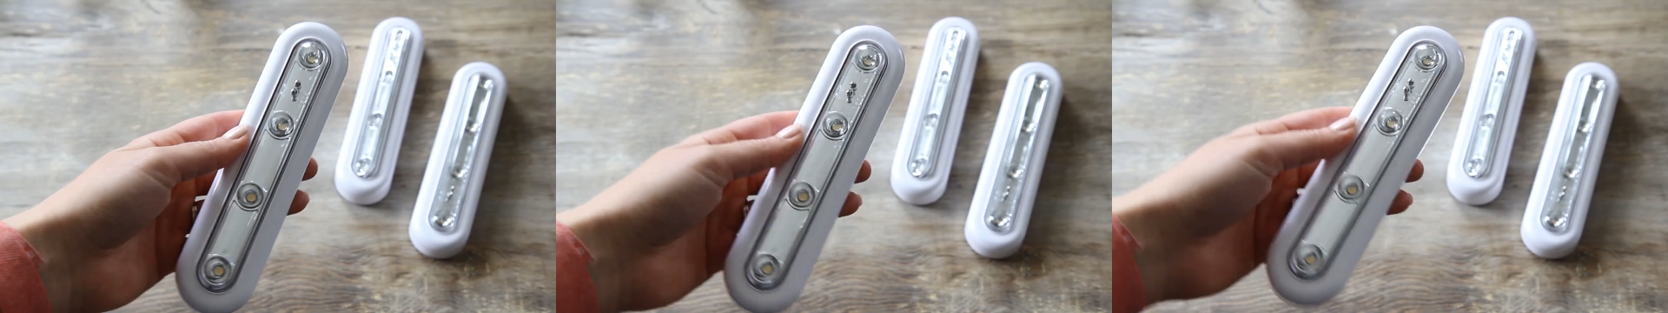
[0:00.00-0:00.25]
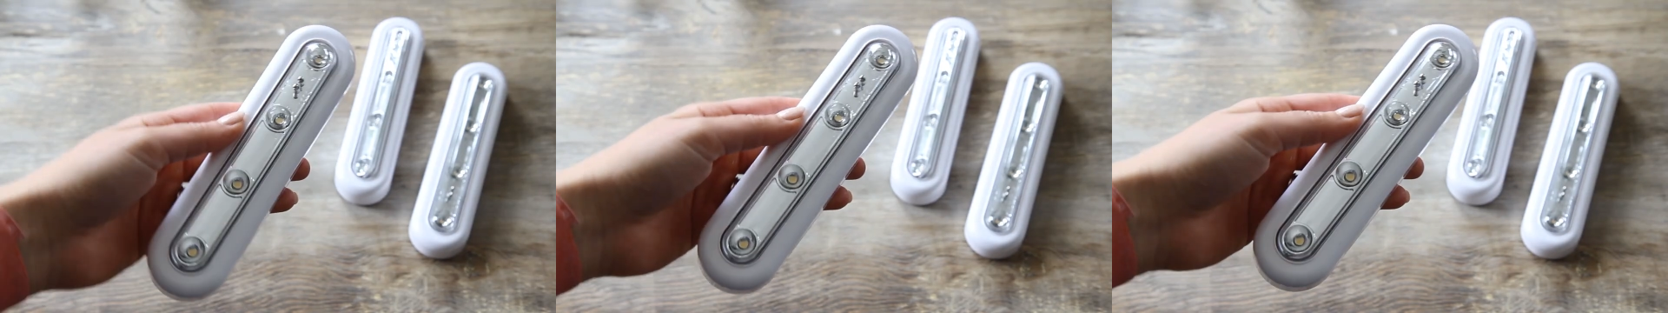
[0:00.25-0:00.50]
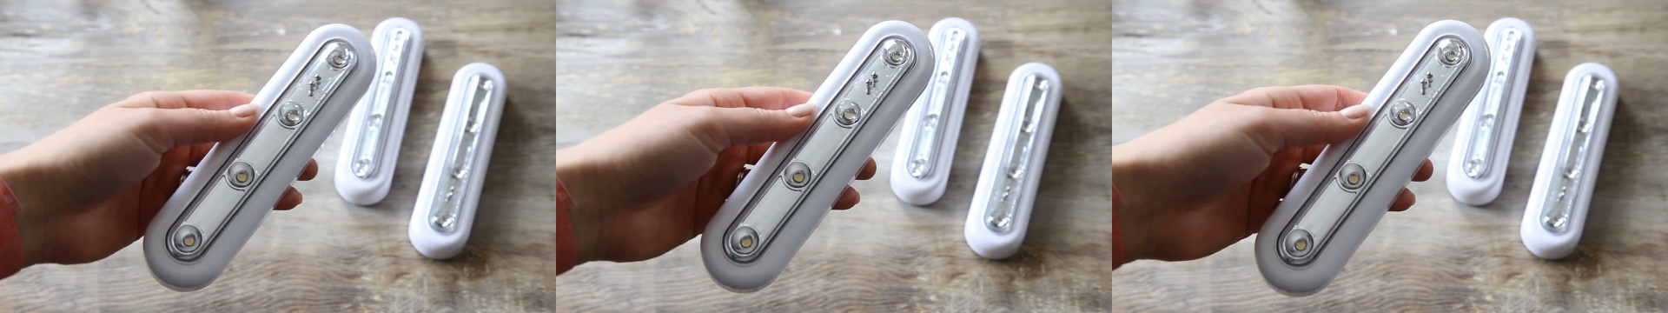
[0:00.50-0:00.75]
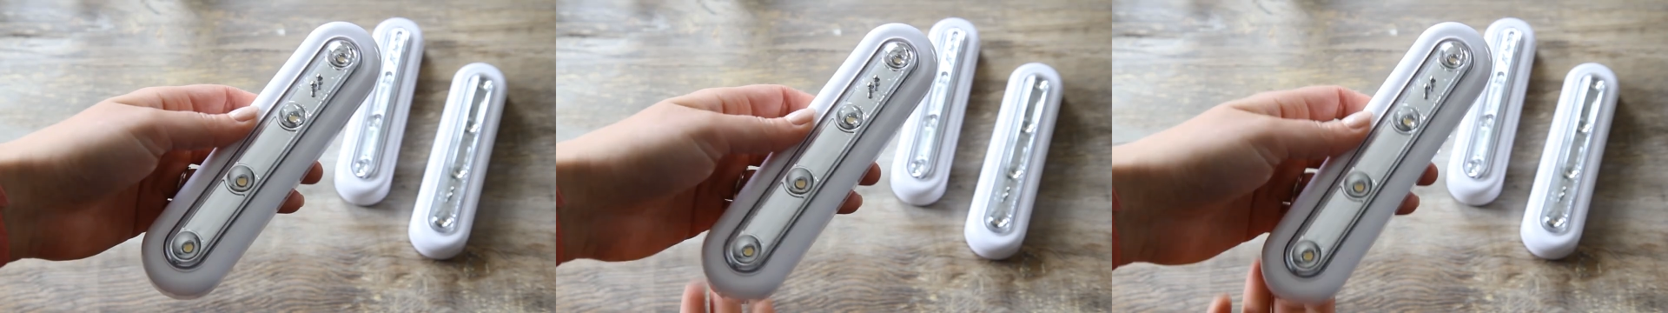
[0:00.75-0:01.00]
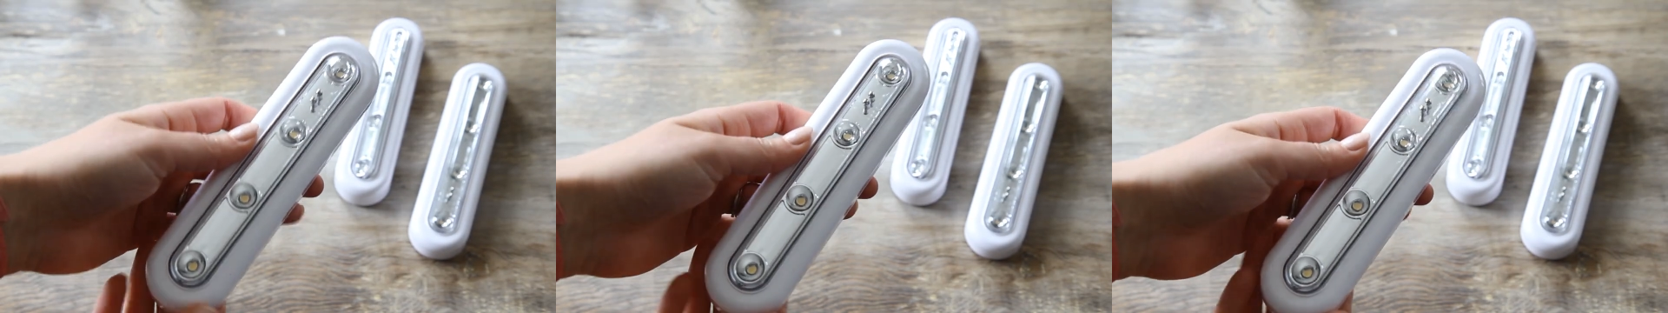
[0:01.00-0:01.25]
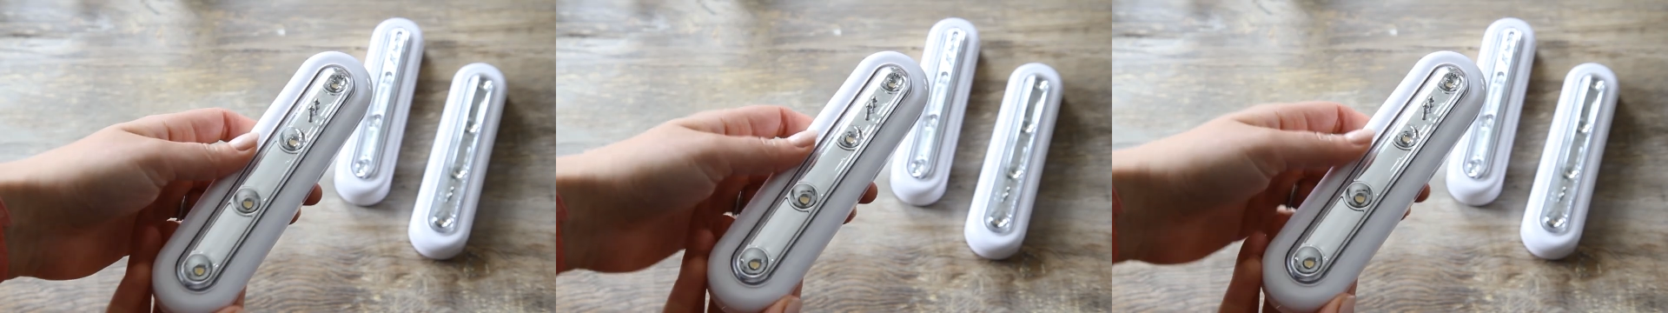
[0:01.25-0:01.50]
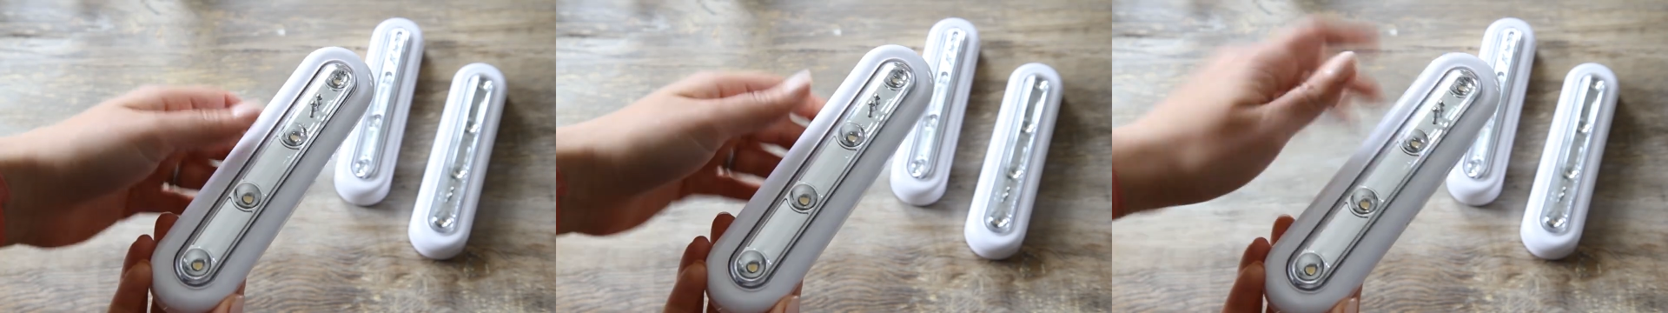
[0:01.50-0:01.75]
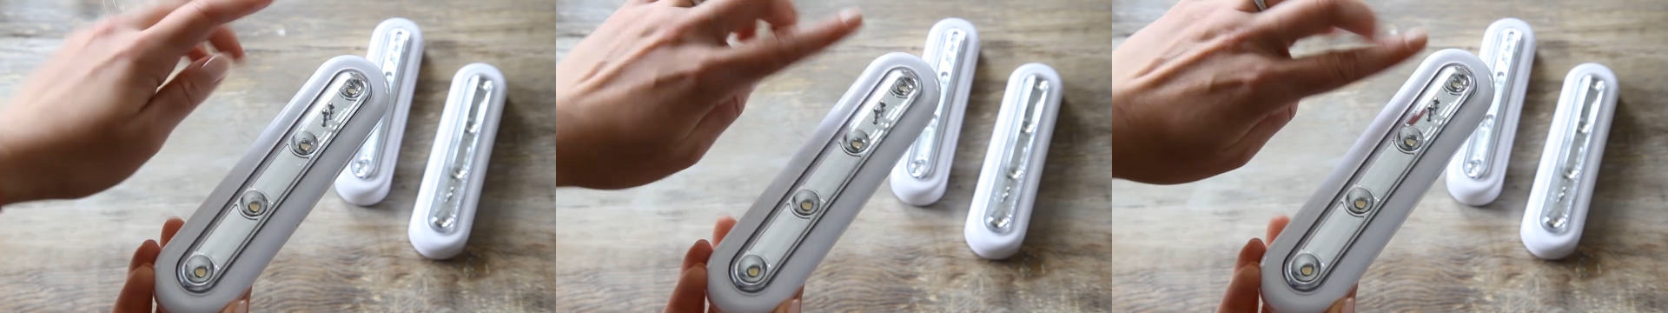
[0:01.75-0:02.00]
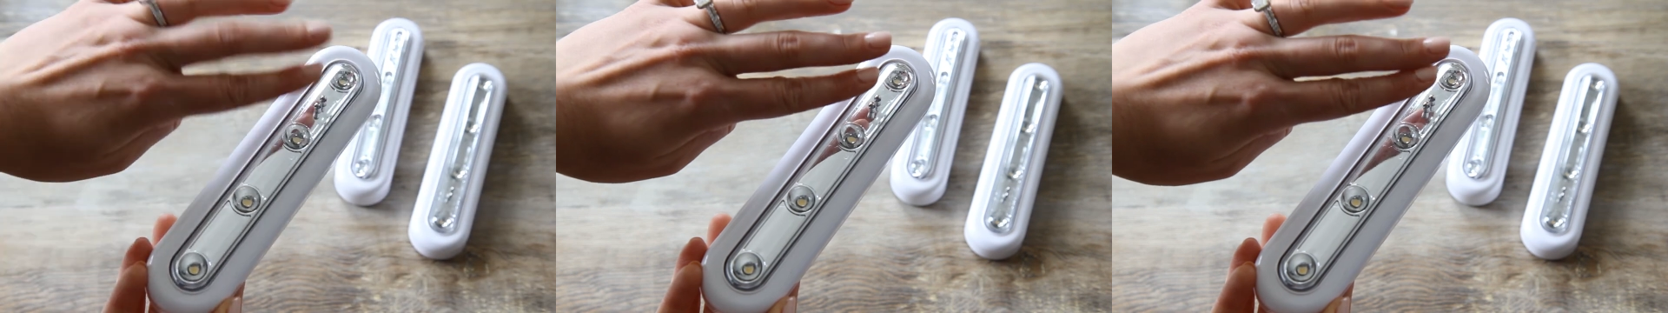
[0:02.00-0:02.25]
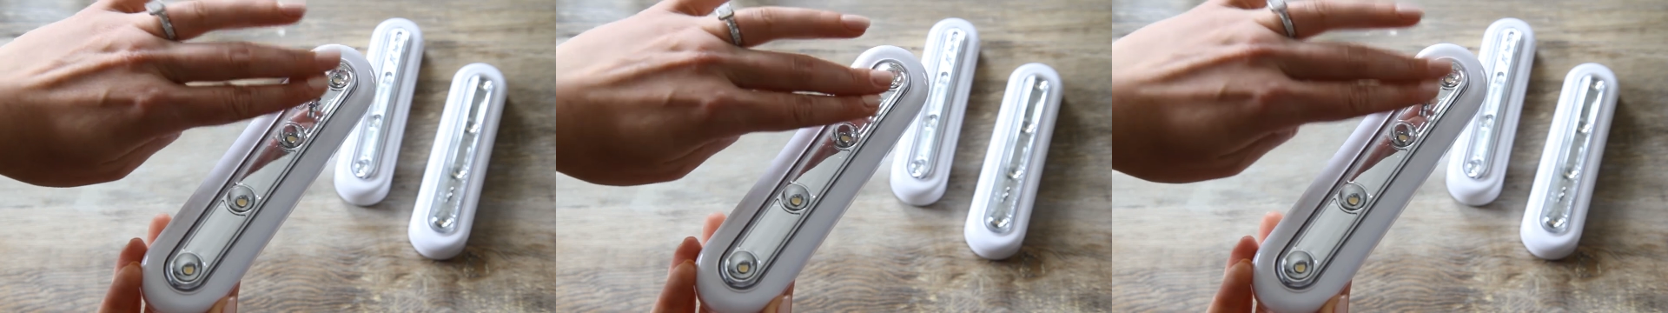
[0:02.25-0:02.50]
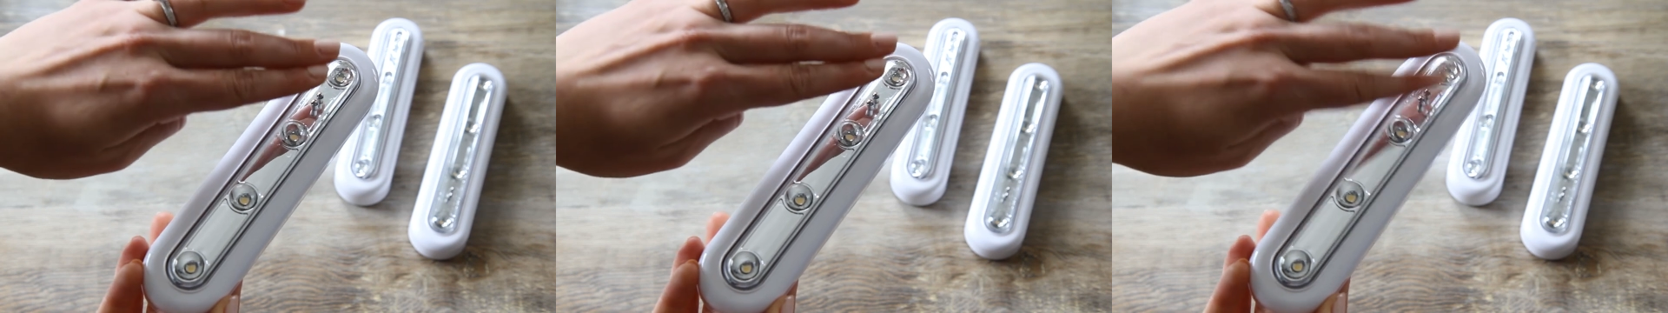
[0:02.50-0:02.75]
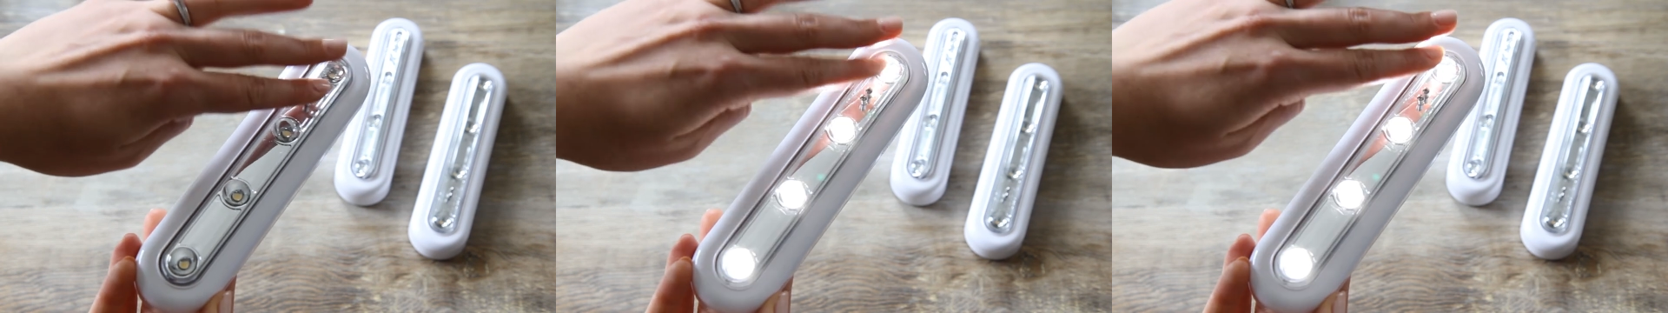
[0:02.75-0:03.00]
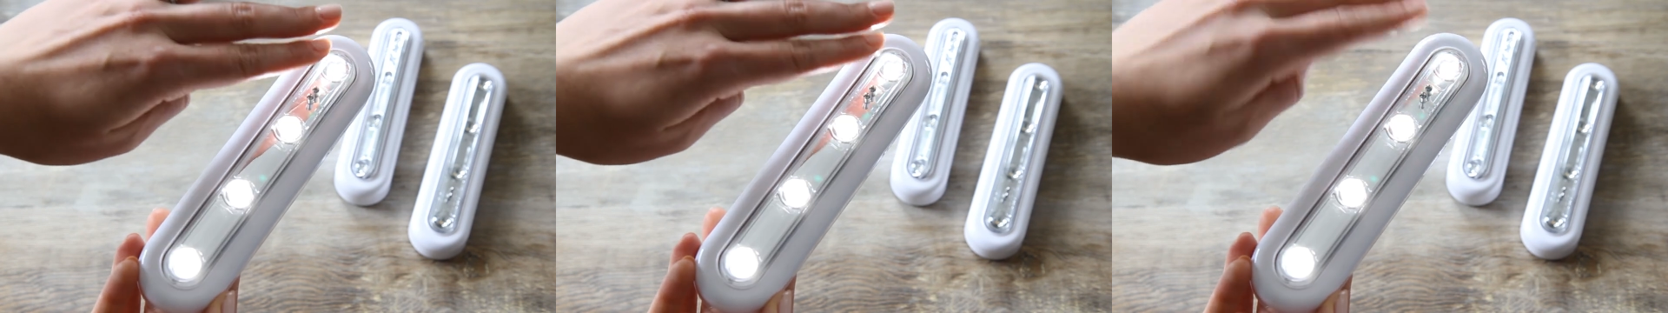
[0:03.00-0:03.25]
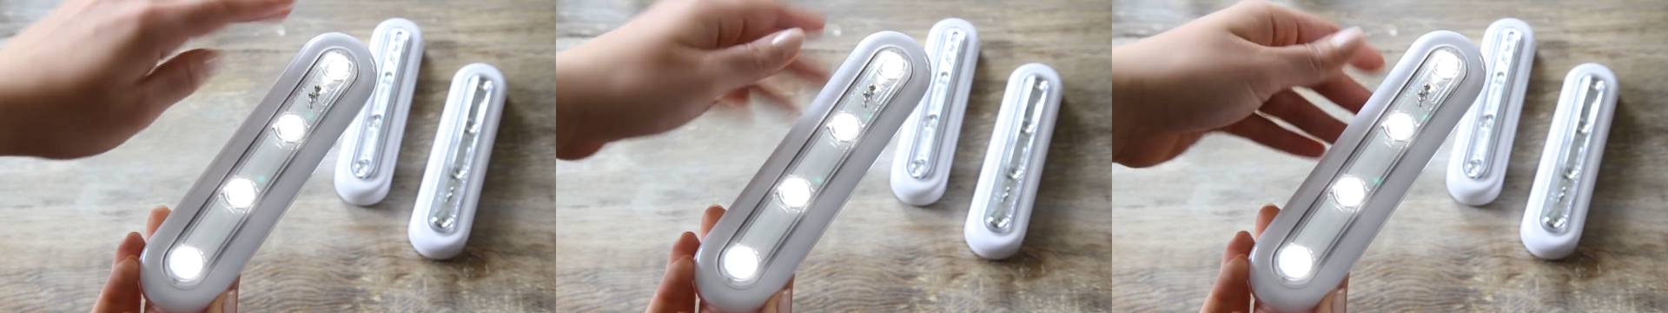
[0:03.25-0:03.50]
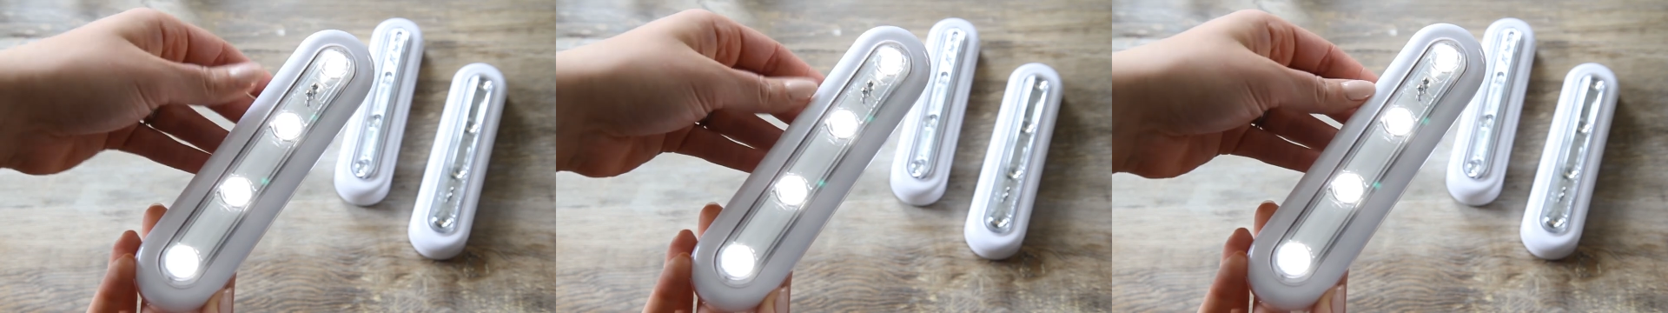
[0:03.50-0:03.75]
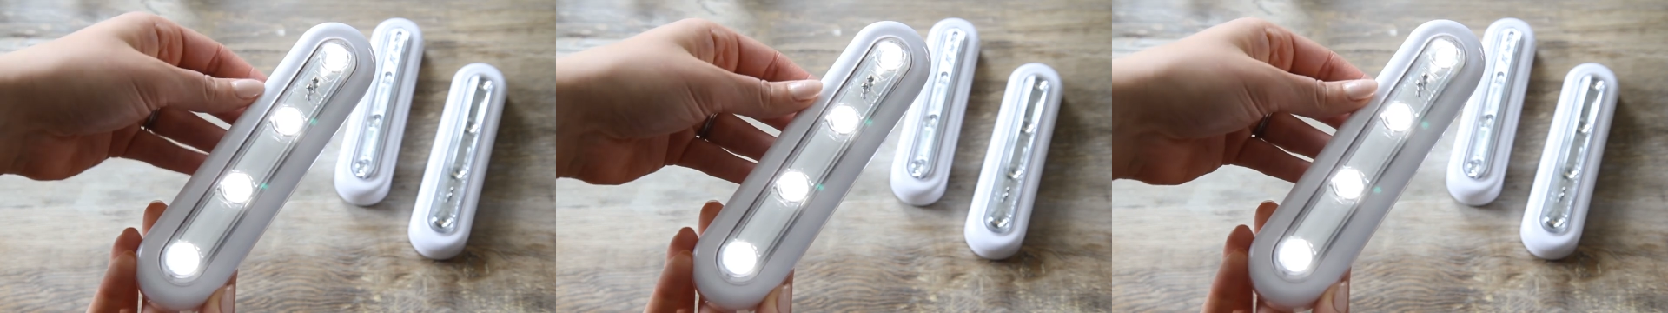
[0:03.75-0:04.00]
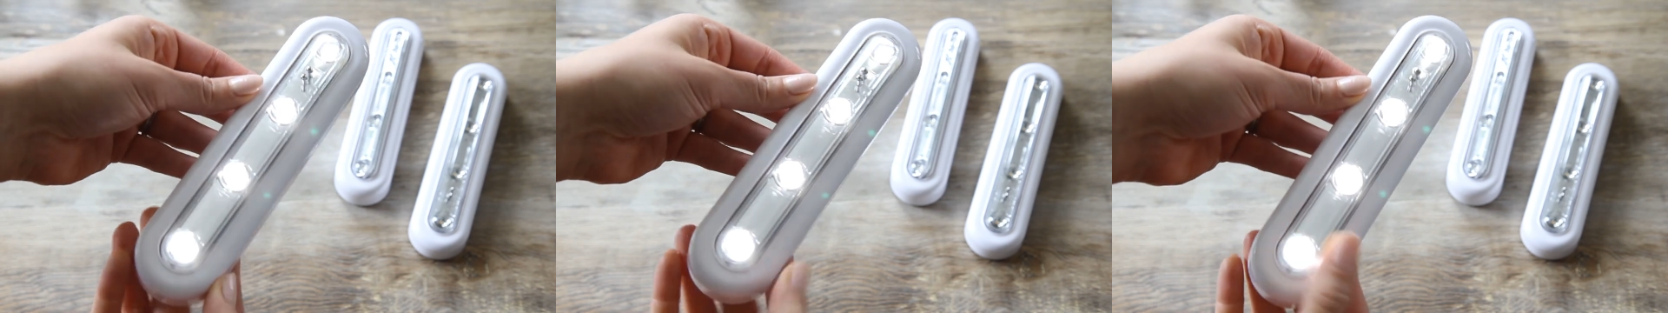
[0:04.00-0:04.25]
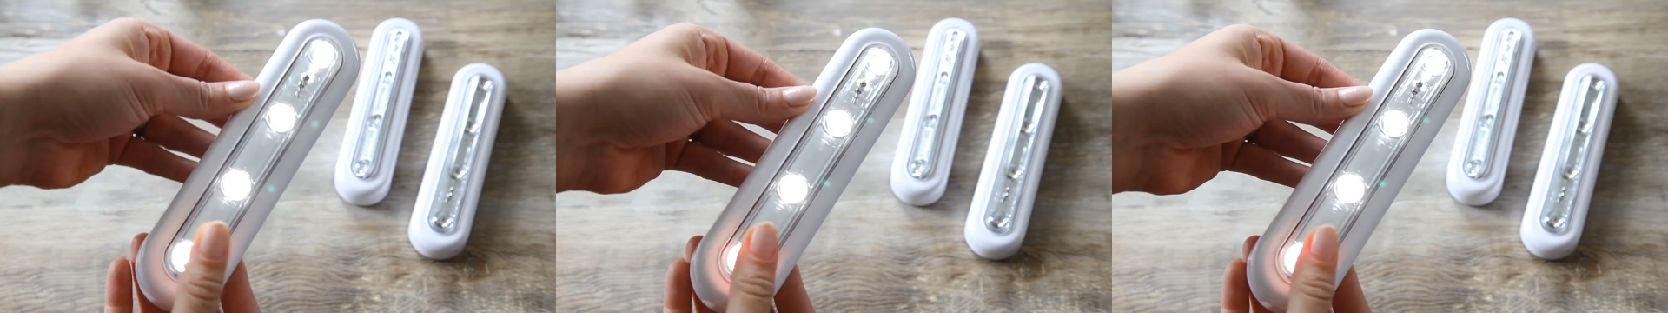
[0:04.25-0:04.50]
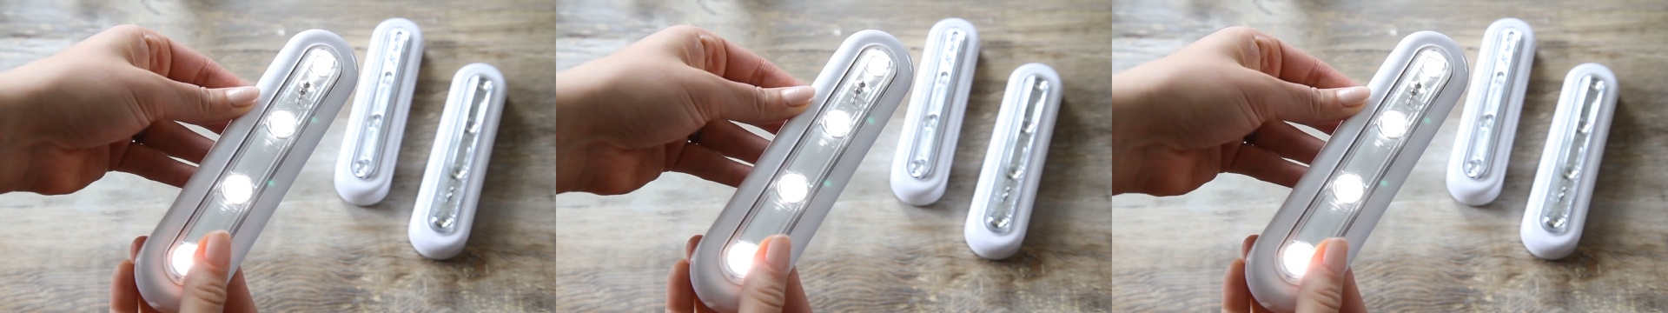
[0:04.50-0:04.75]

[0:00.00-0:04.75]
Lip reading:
[unreadable: no face in view]